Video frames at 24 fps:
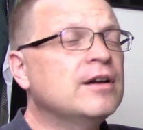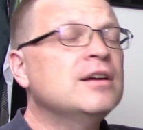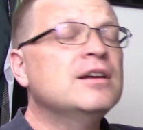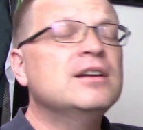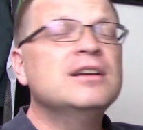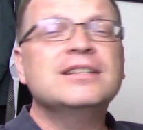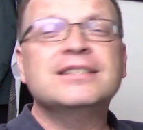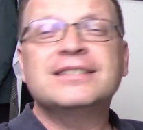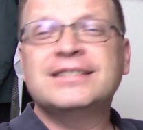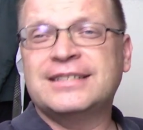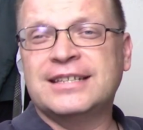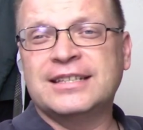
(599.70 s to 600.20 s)

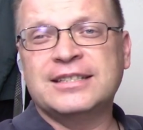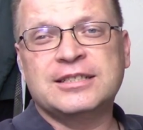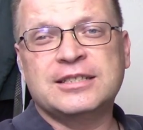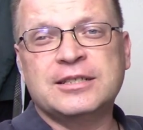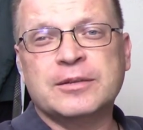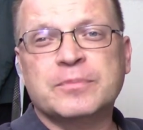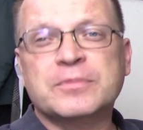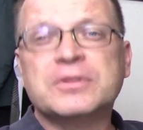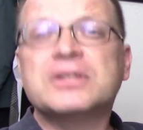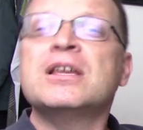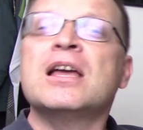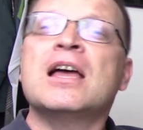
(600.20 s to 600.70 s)

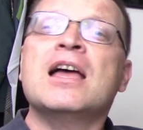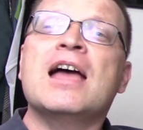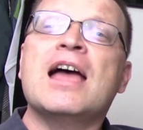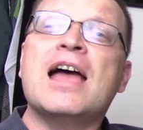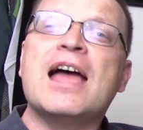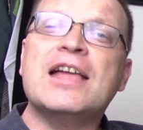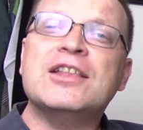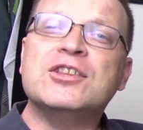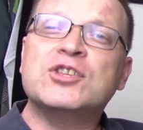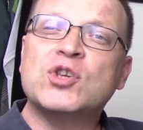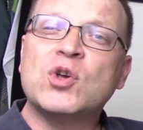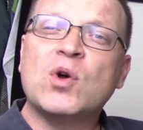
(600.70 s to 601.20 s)
systems.
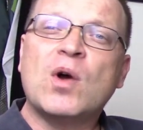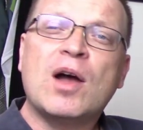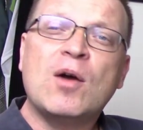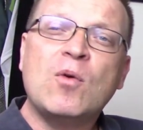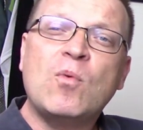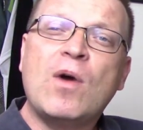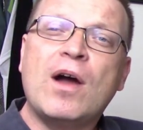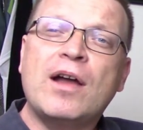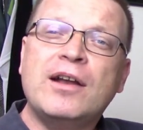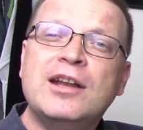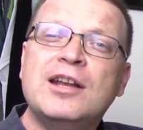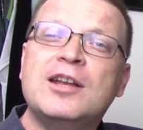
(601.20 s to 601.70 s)
And so I
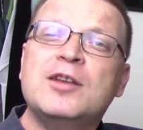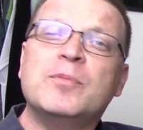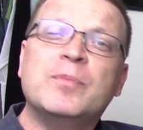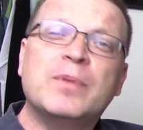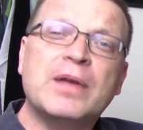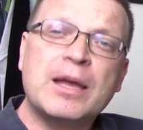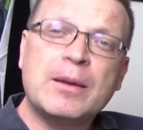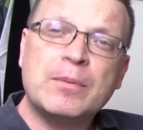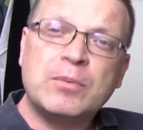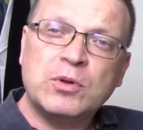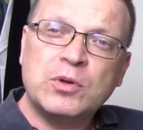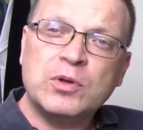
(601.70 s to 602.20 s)
wanted to be able to